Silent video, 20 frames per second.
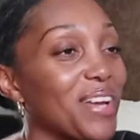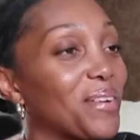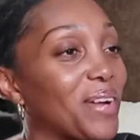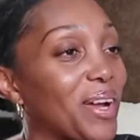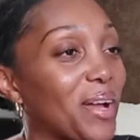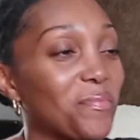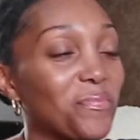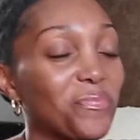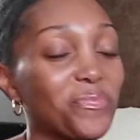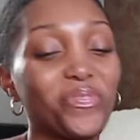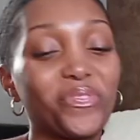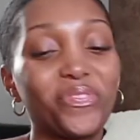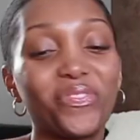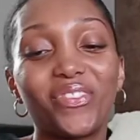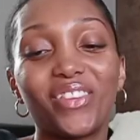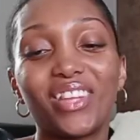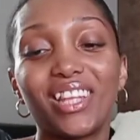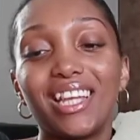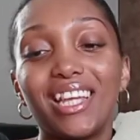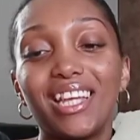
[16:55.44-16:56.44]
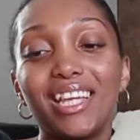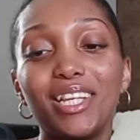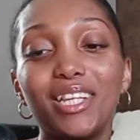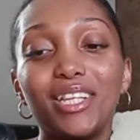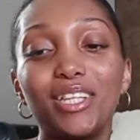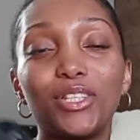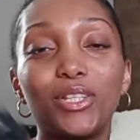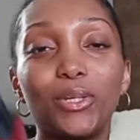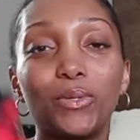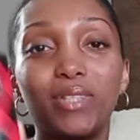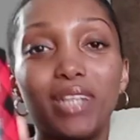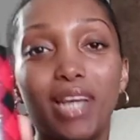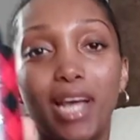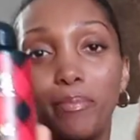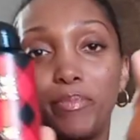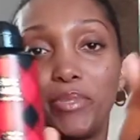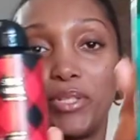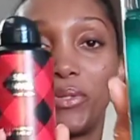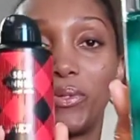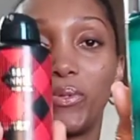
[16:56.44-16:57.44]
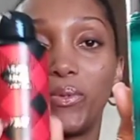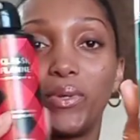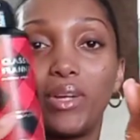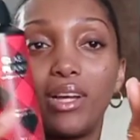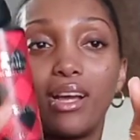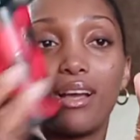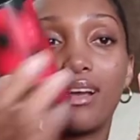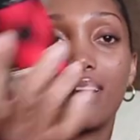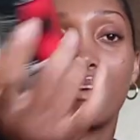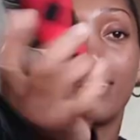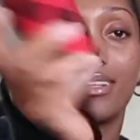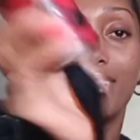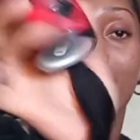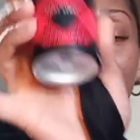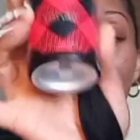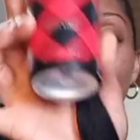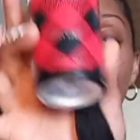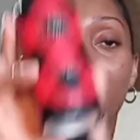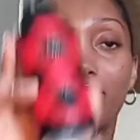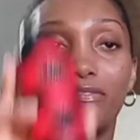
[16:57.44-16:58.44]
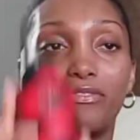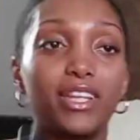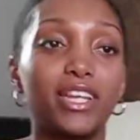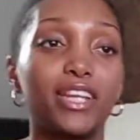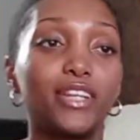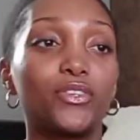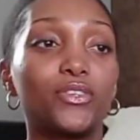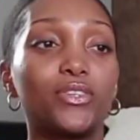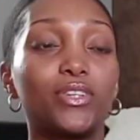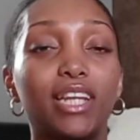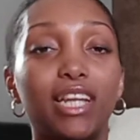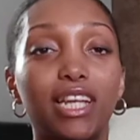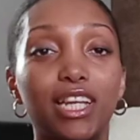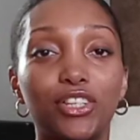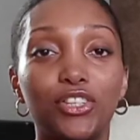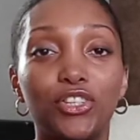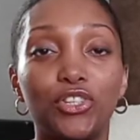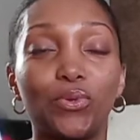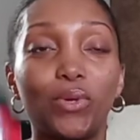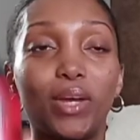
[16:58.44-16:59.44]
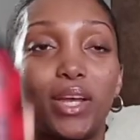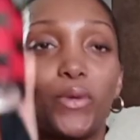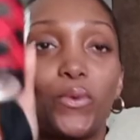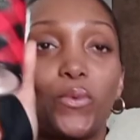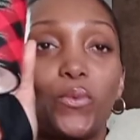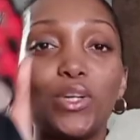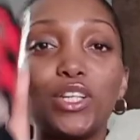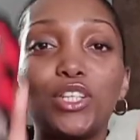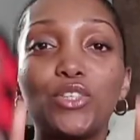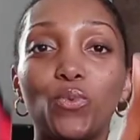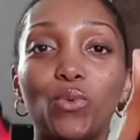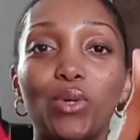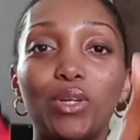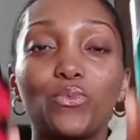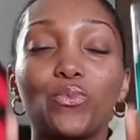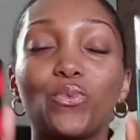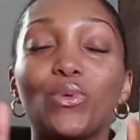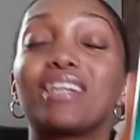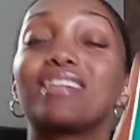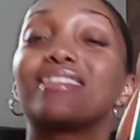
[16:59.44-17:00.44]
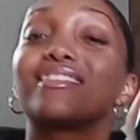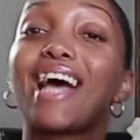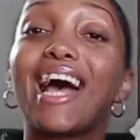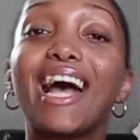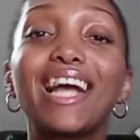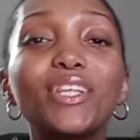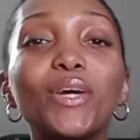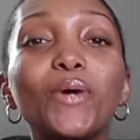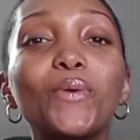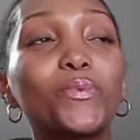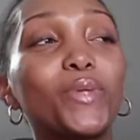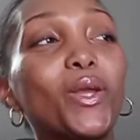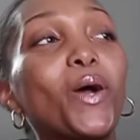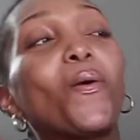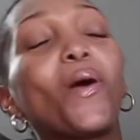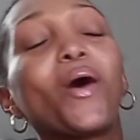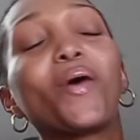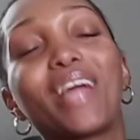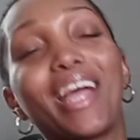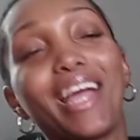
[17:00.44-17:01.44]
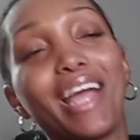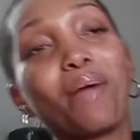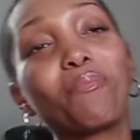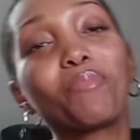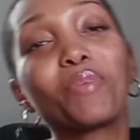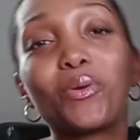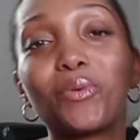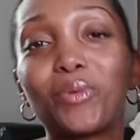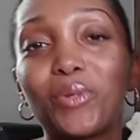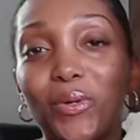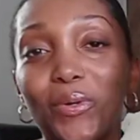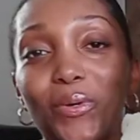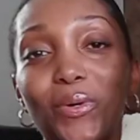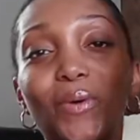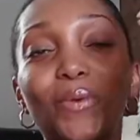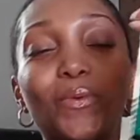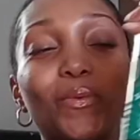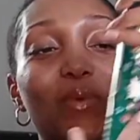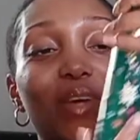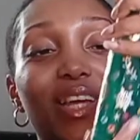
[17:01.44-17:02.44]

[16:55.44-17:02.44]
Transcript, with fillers: Okay. So top two. Classic flannel and joy. Which one wins? I don't know. Okay, I'm gonna go